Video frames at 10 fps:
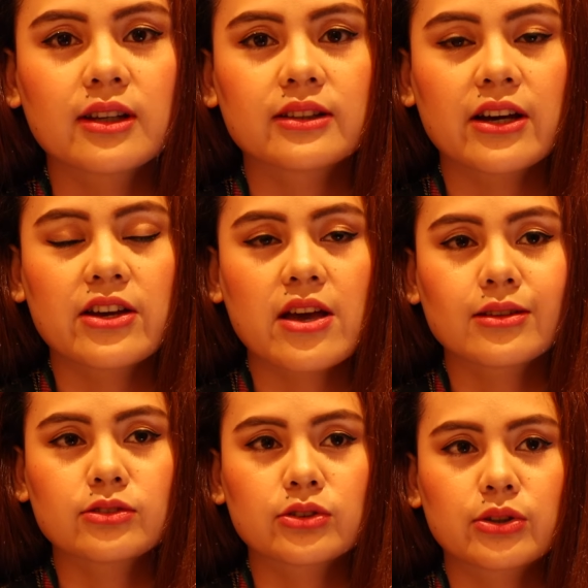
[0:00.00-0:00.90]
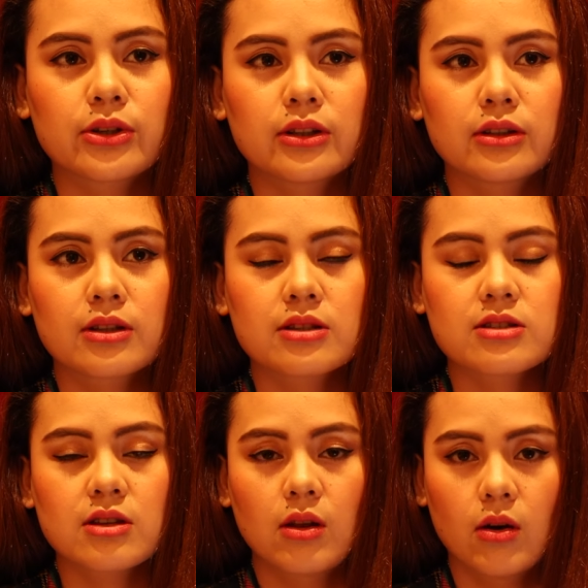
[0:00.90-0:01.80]
that I enter in that
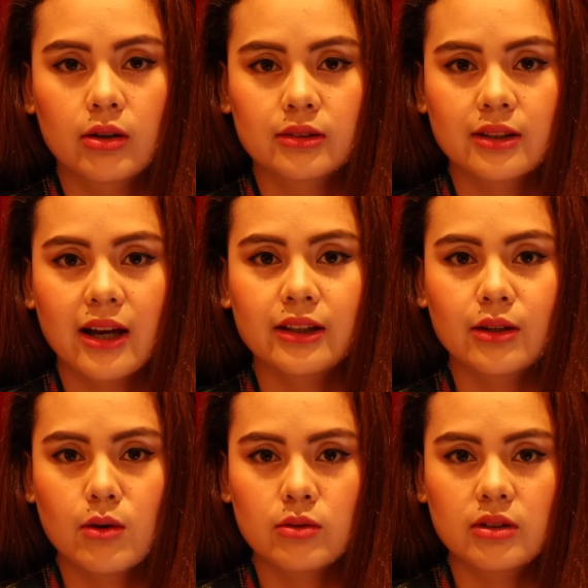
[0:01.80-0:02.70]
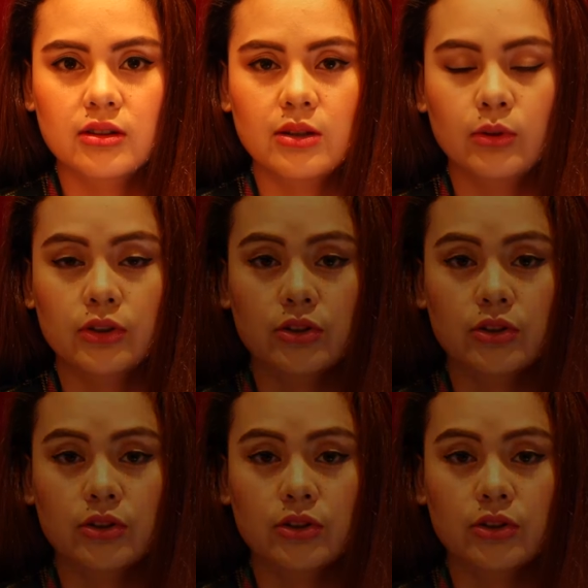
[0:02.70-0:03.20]
salon, I know that they will